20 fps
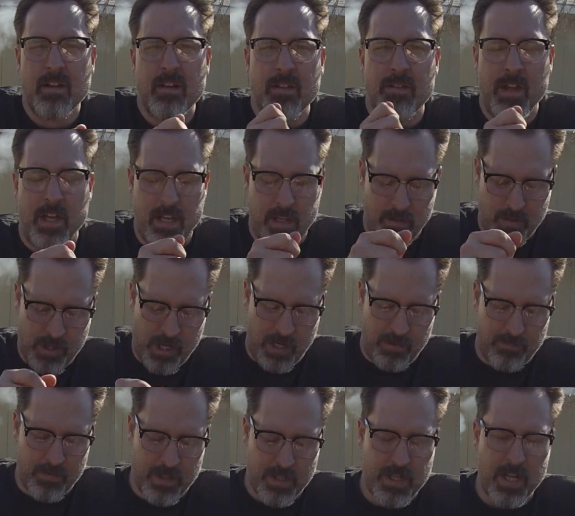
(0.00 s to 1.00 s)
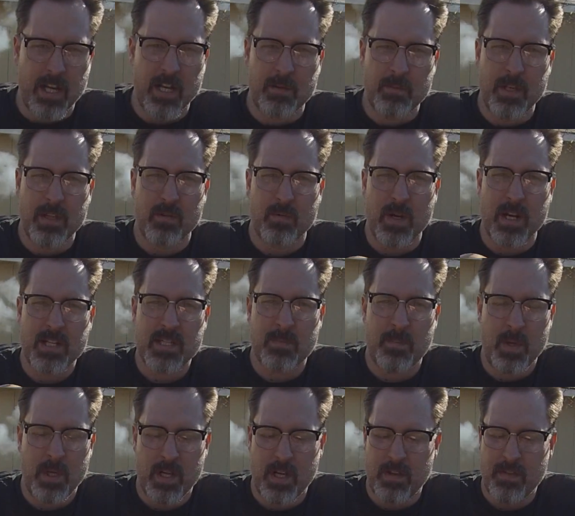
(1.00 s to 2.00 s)
Thank you, Jen, for sending me the
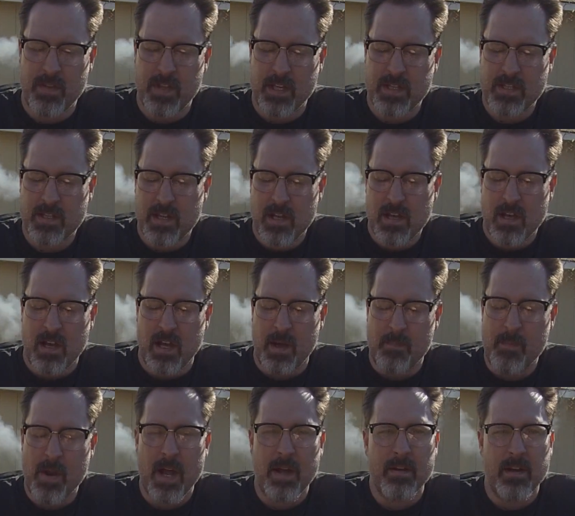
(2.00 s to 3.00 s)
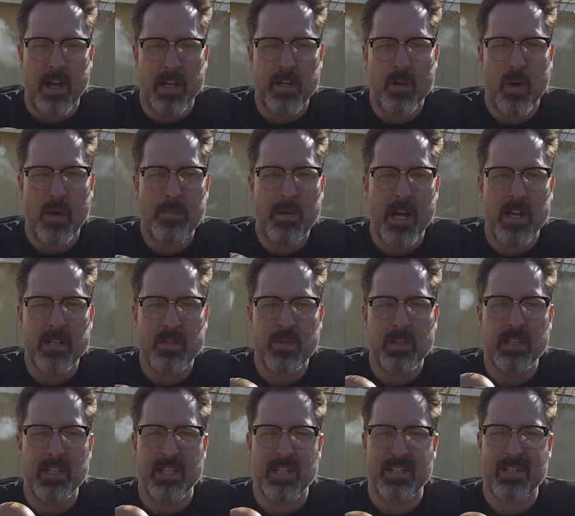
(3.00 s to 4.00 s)
recipe on this. I know I'm not
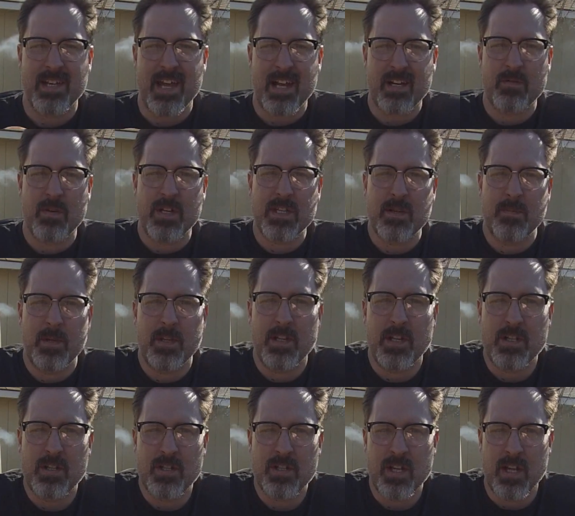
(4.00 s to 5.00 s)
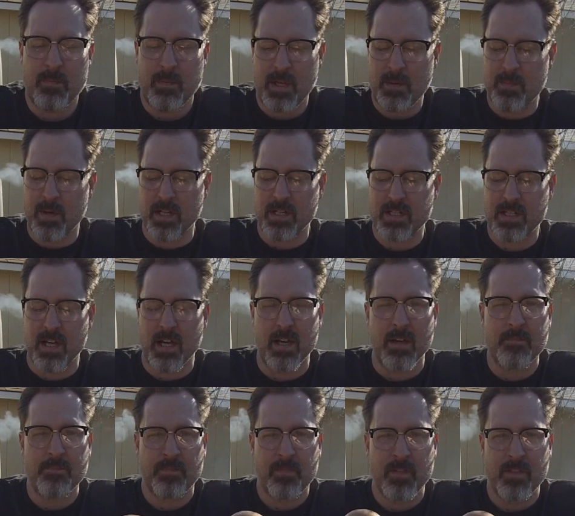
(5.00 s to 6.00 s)
doing the exact recipe that you sent me, but
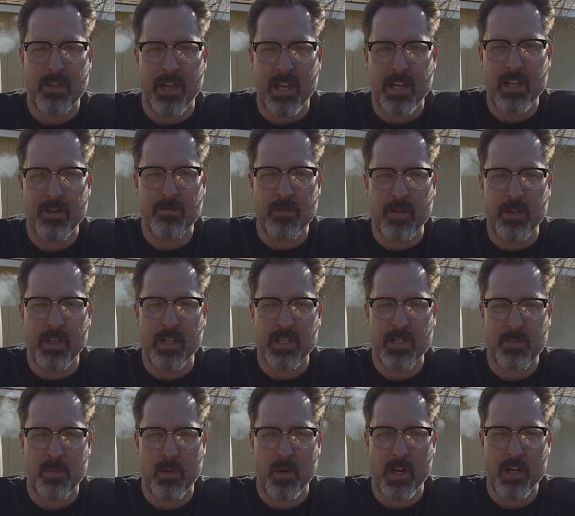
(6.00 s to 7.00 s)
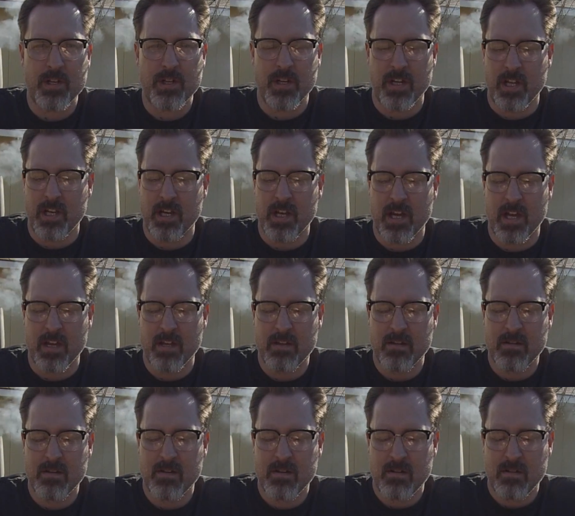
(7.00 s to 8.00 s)
thank you for the inspiration, and I'm
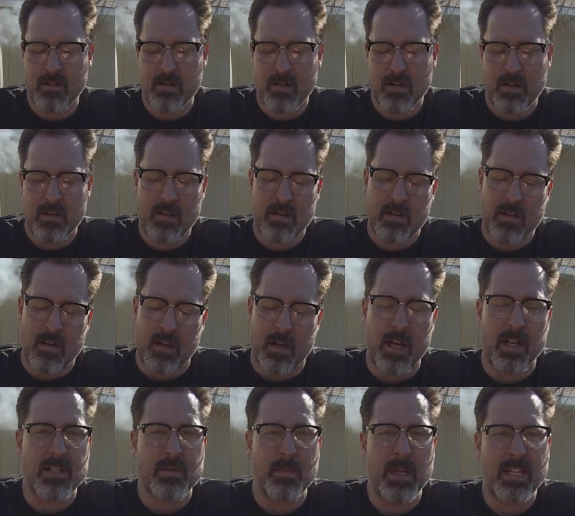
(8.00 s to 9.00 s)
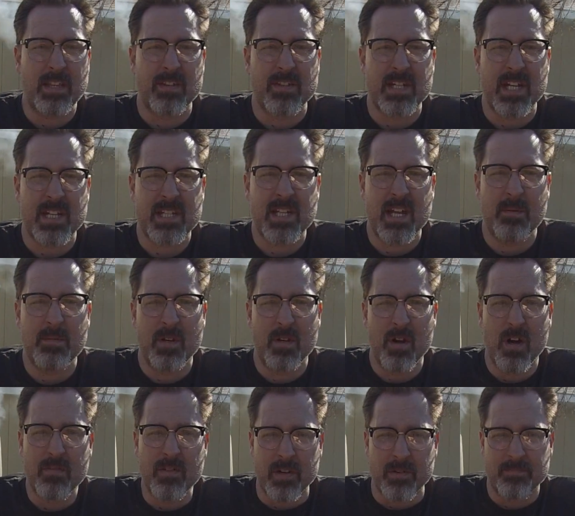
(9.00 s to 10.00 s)
gonna have to make this next time you're
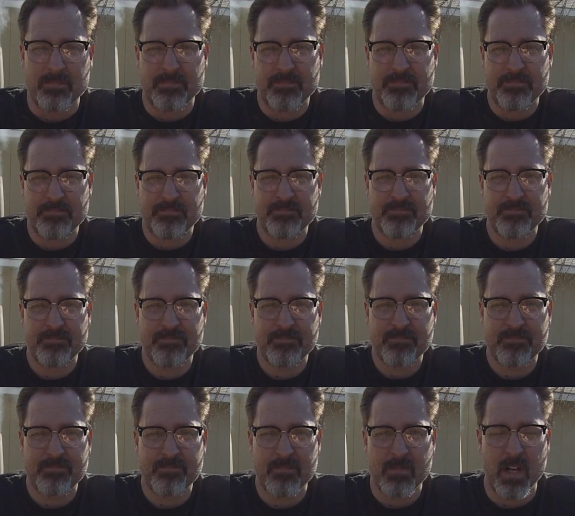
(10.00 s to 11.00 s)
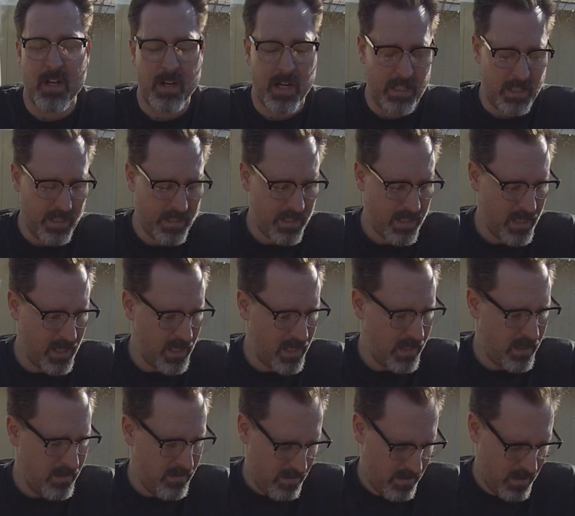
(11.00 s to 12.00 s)
over. All right, let's
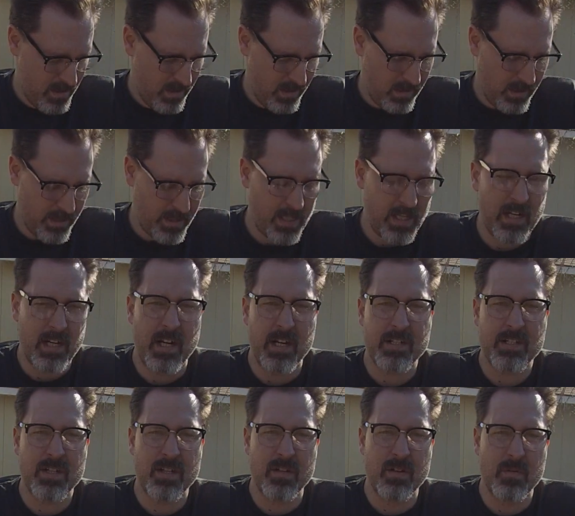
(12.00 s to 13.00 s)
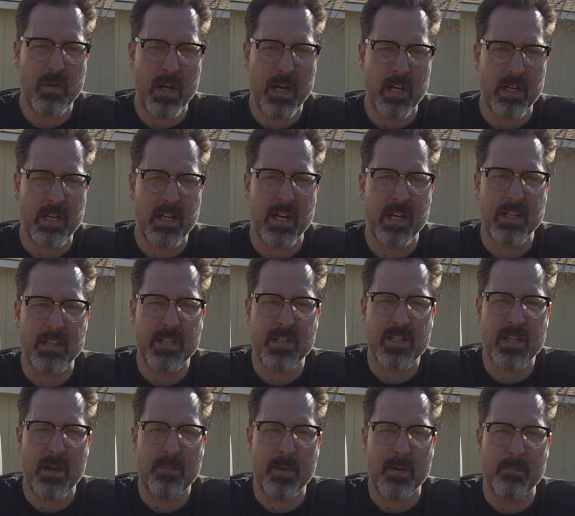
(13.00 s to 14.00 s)
get on to cutting this
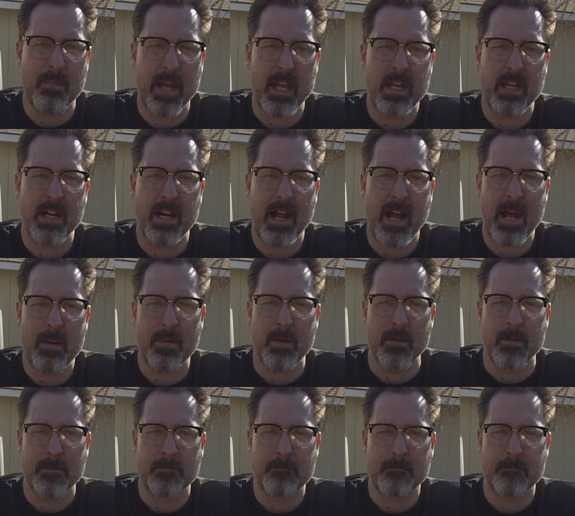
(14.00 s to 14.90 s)
up and making it happen.